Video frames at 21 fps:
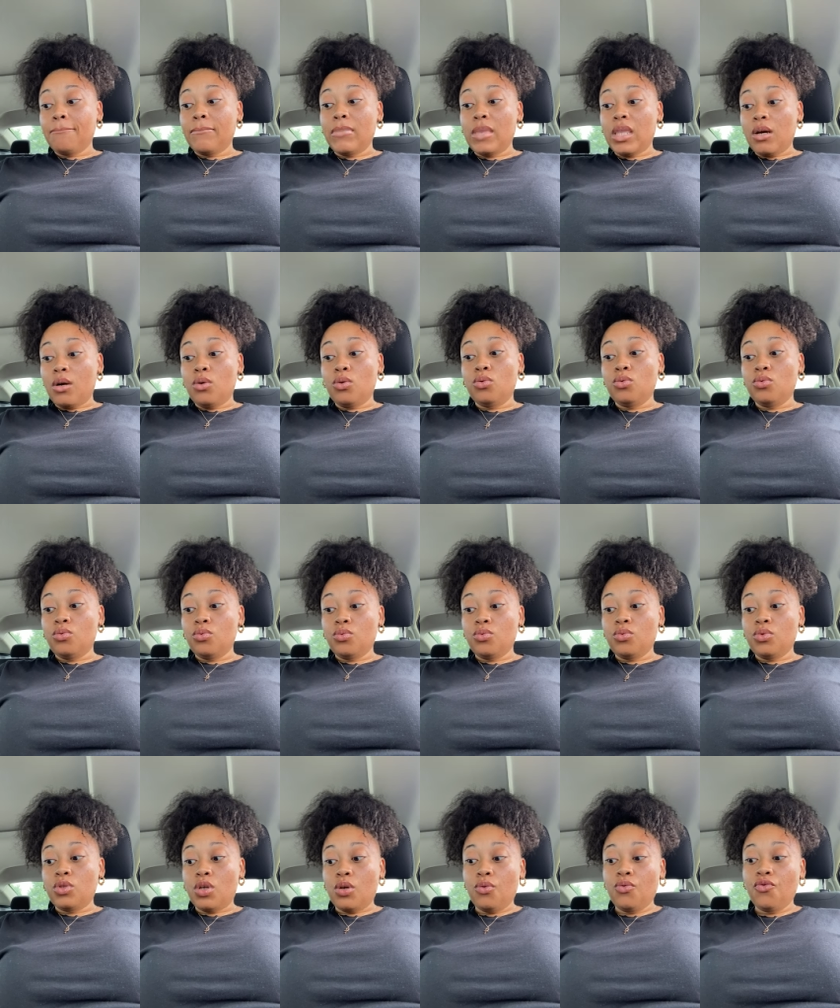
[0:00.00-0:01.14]

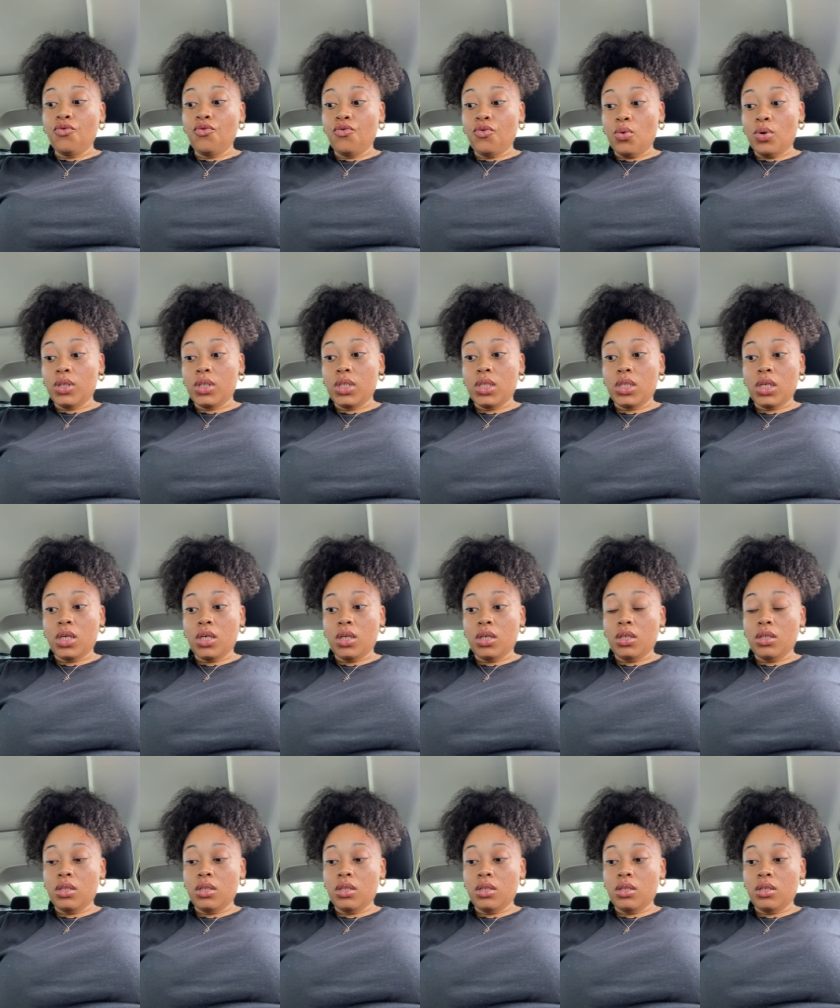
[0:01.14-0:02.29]
don't don't force it
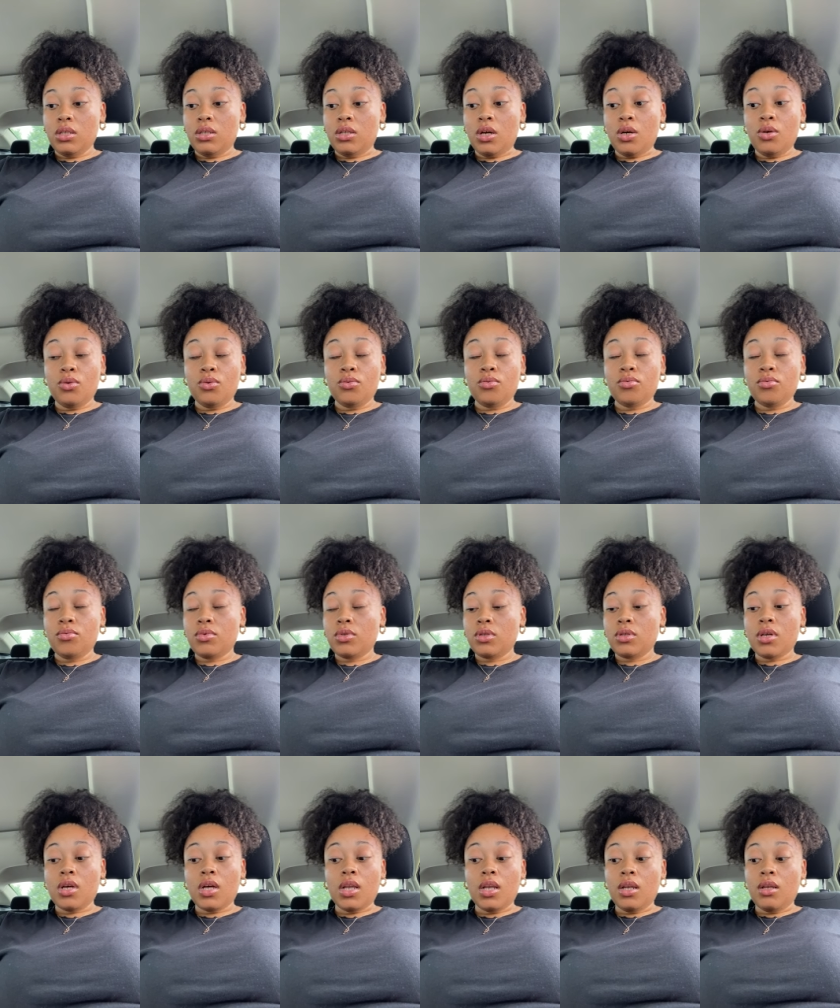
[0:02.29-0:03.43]
don't
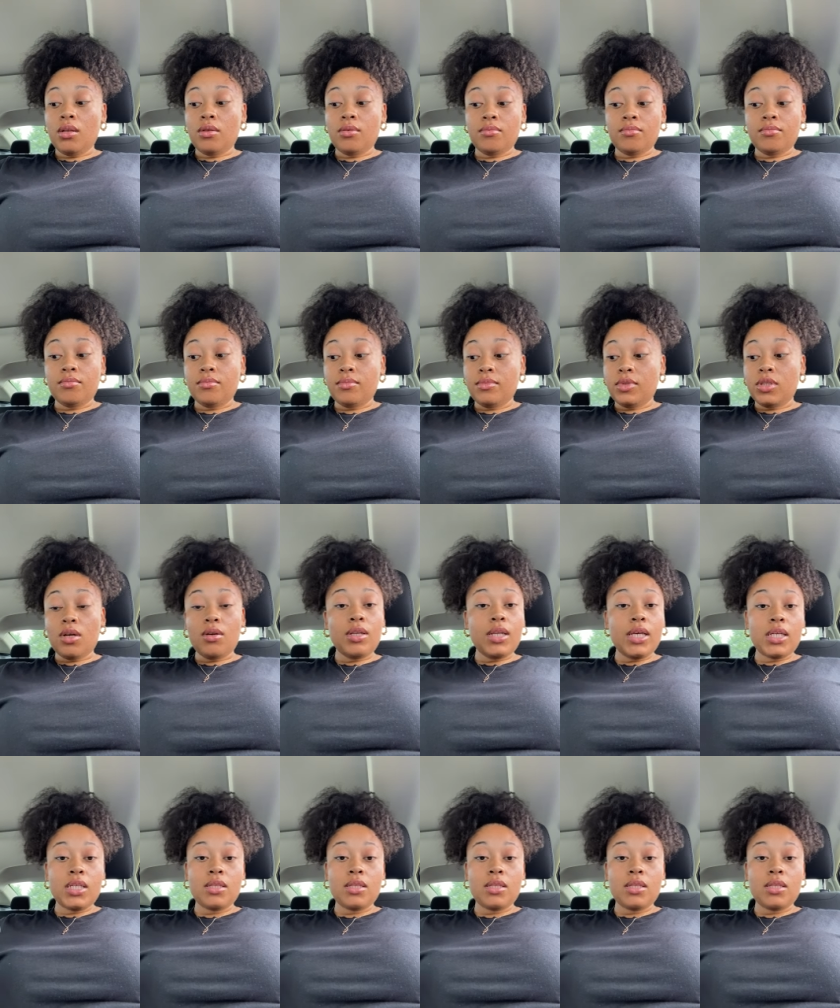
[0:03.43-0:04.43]
um don't let